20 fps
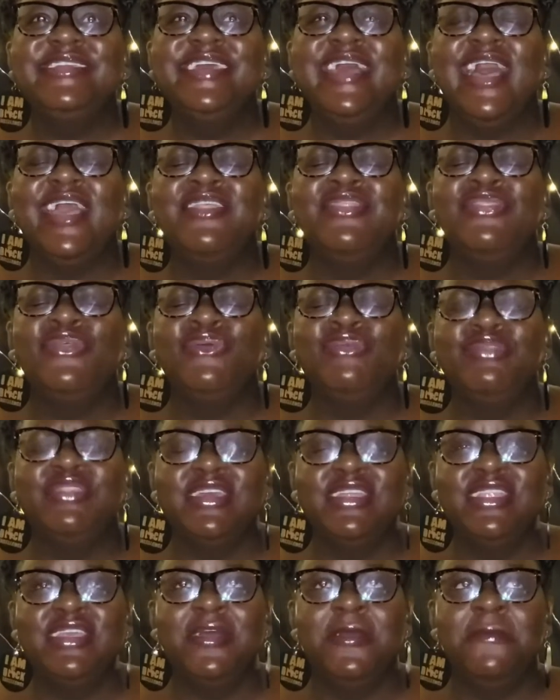I thought
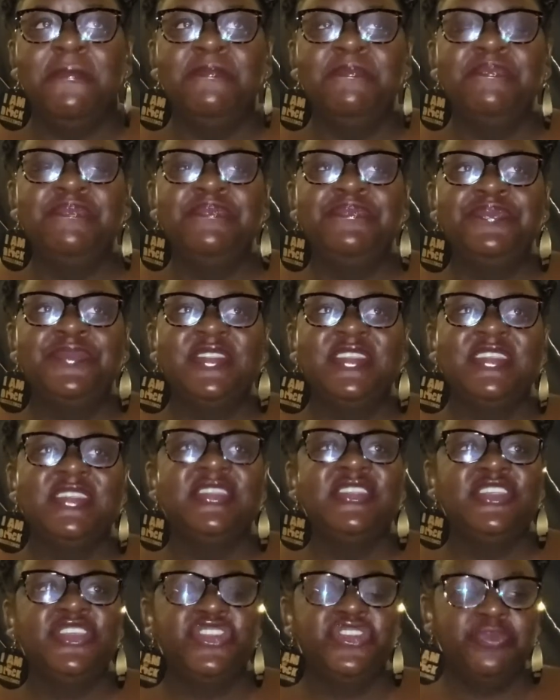that
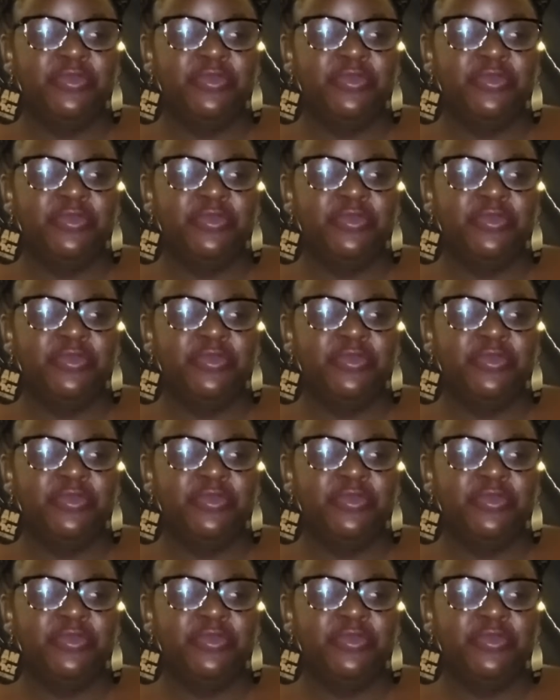stage